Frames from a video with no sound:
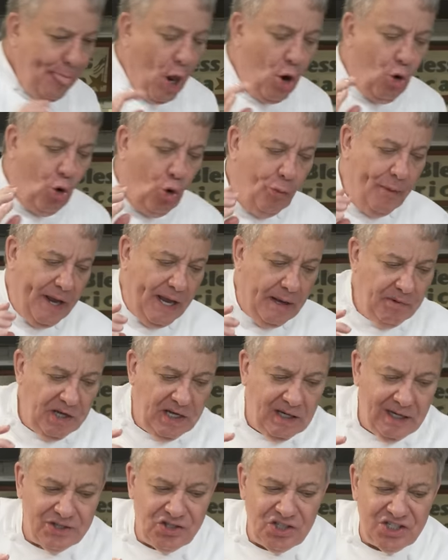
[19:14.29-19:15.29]
Oh baby,
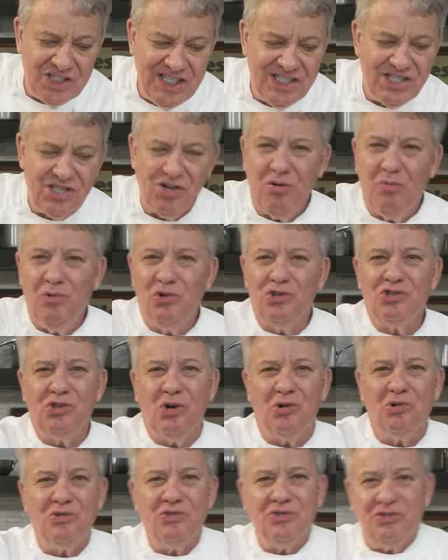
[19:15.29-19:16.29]
it just needs a little more
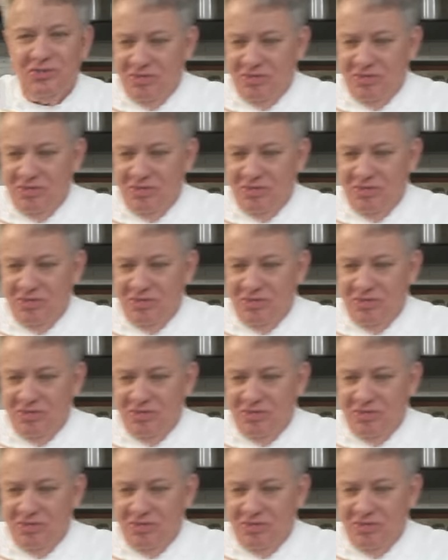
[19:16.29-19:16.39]
salt.